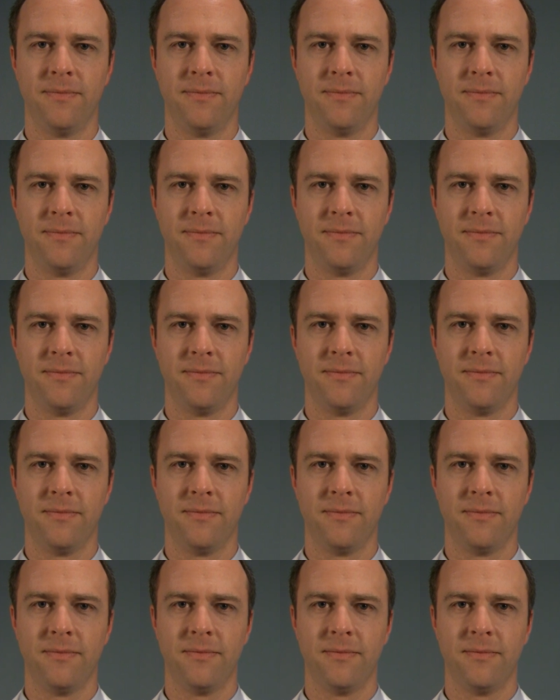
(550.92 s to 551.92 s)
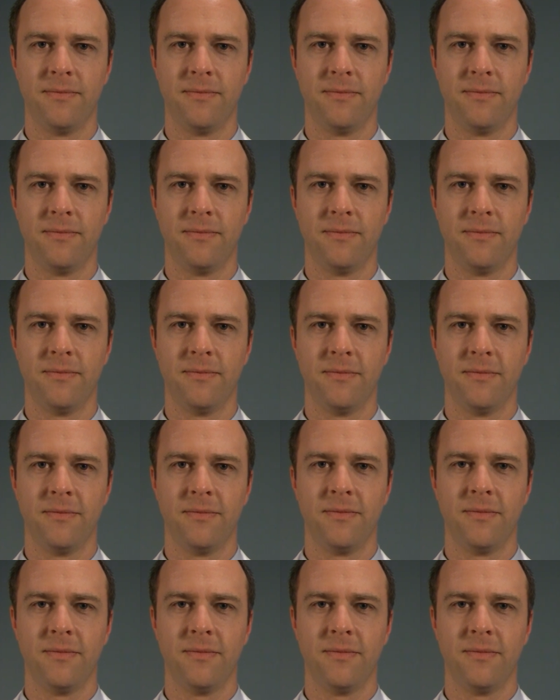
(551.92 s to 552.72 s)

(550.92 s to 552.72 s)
No one is speaking in this clip.